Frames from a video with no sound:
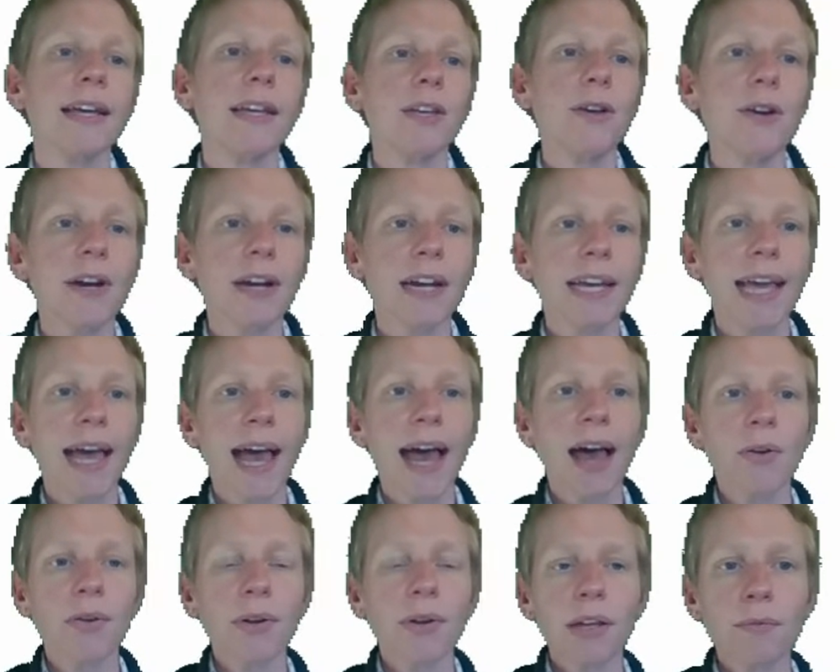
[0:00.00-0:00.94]
Your
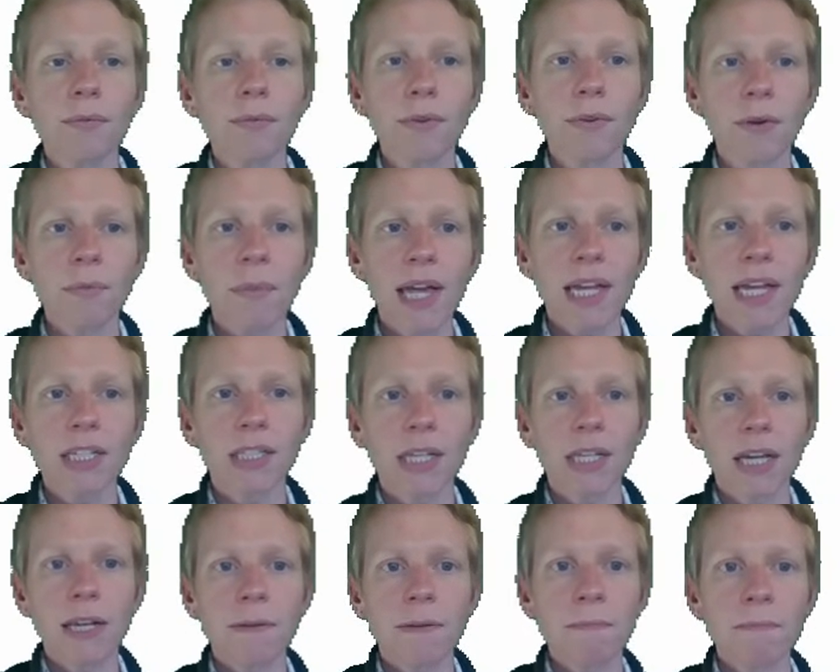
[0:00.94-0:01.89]
account
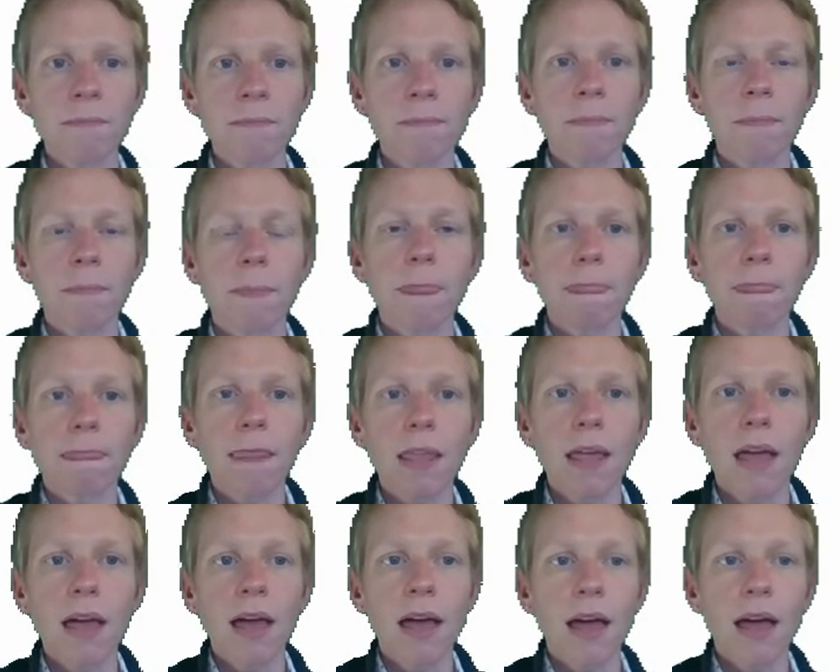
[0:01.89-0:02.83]
information
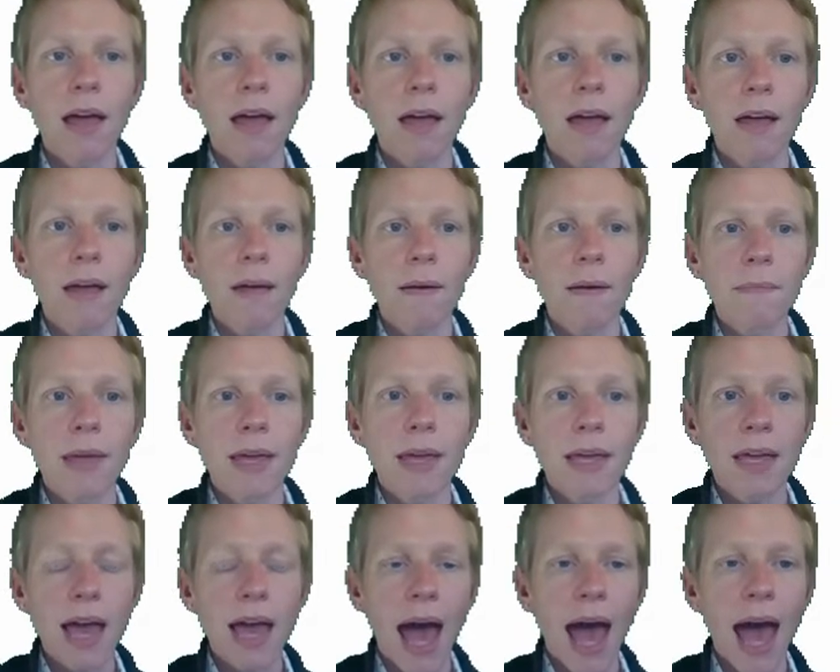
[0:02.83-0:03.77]

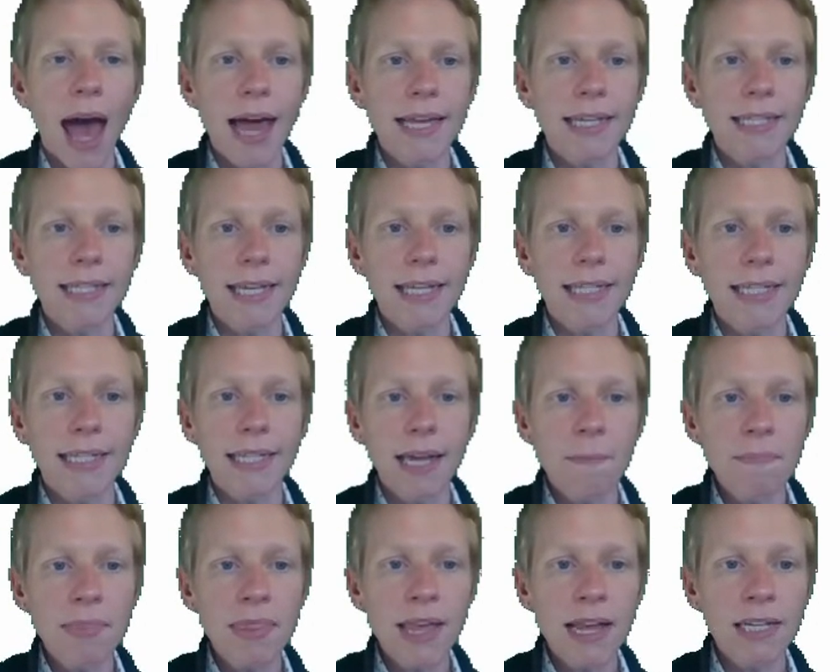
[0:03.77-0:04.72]
has
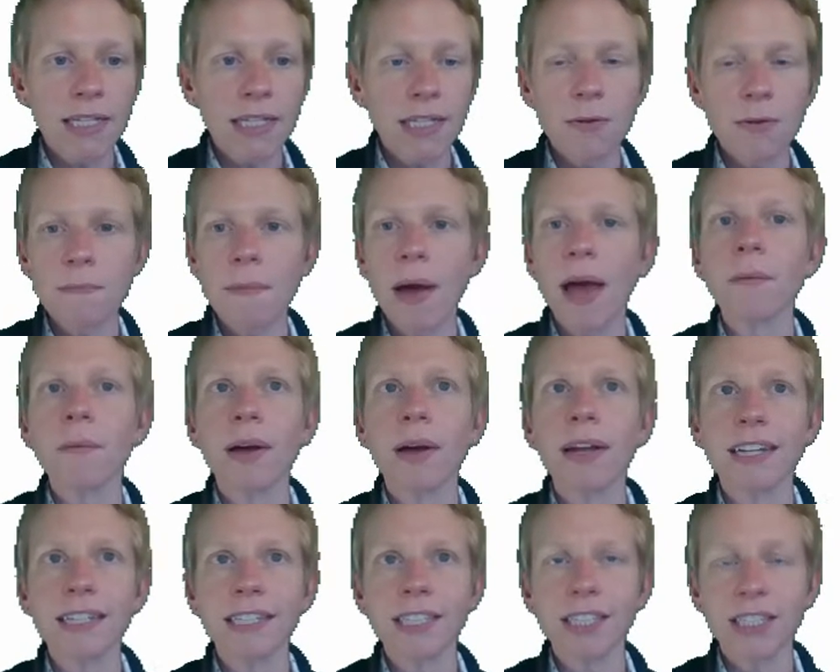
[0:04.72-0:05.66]
some things you might
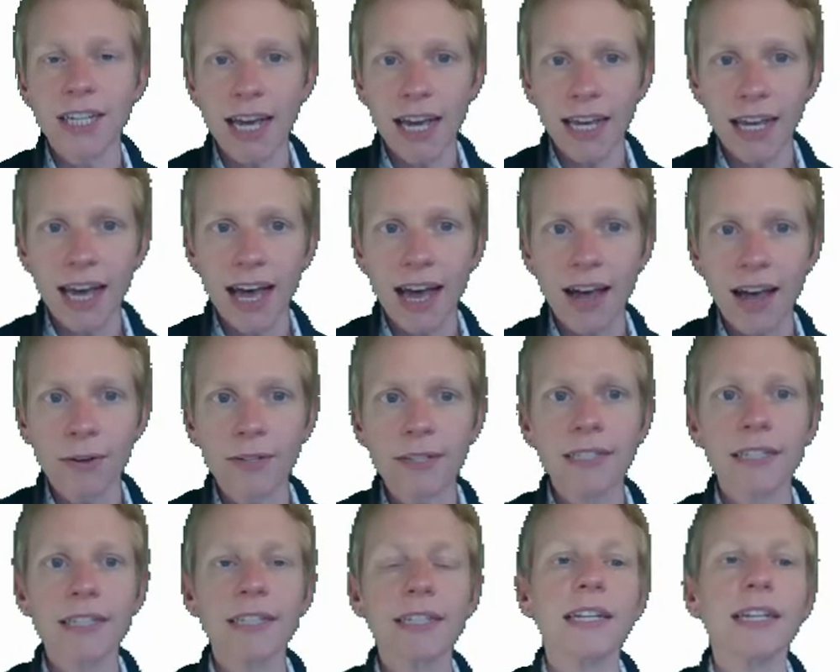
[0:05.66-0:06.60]
want to check
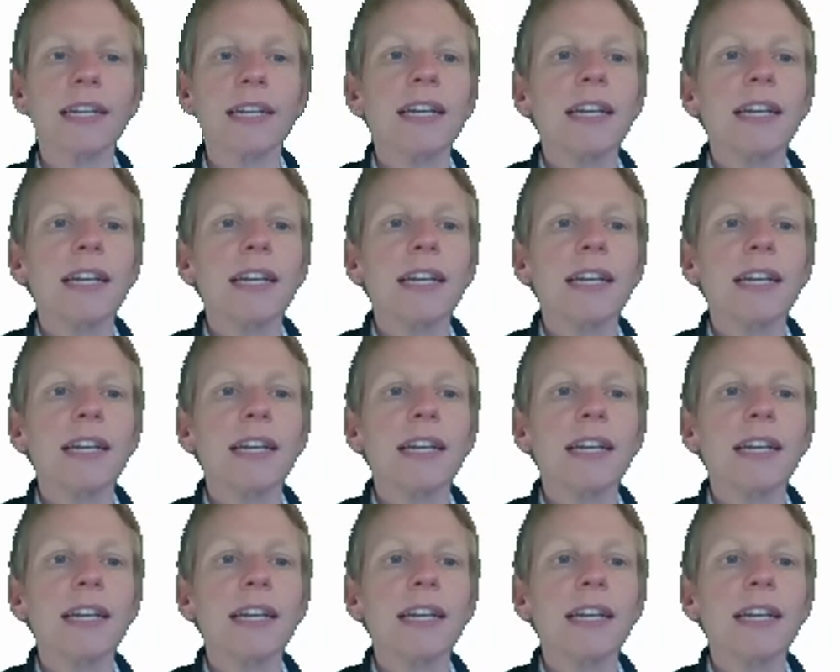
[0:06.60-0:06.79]
out.